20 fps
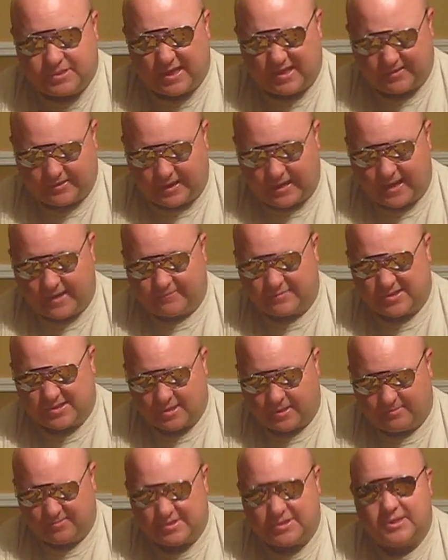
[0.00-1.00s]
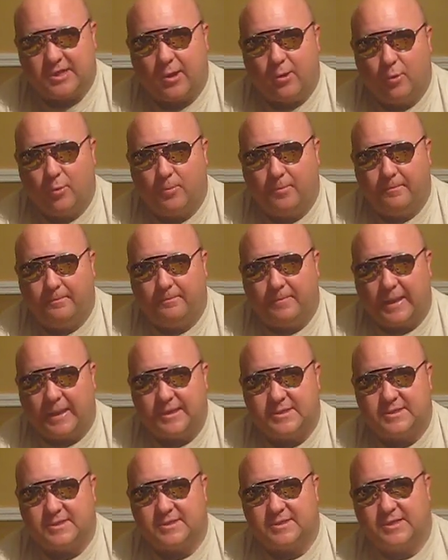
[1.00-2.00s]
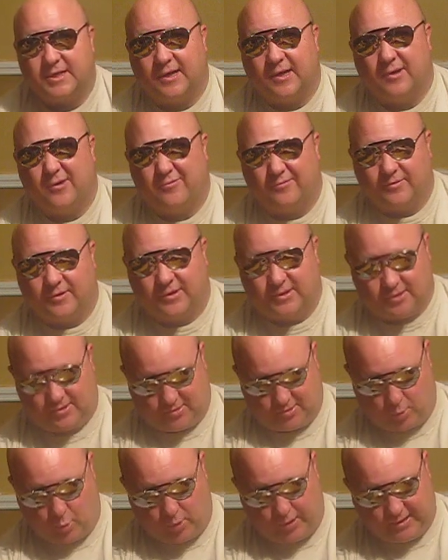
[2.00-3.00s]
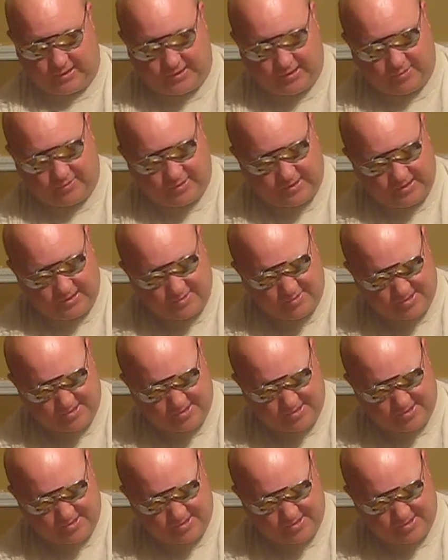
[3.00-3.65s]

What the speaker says: they have some scope bases, for 22 that use